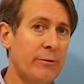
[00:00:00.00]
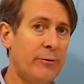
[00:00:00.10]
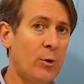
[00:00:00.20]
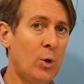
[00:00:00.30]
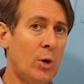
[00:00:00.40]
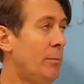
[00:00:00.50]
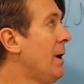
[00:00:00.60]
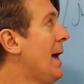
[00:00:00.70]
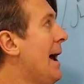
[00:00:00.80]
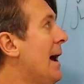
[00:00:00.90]
form
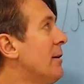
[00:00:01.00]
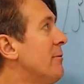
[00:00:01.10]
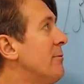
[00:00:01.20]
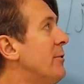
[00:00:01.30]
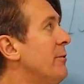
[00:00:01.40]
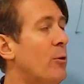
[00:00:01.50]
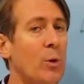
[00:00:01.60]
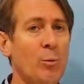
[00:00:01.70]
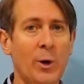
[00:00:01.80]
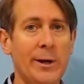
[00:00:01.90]
out of the
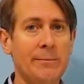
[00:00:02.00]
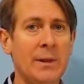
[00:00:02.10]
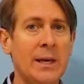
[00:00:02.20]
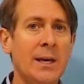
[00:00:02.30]
Form 1.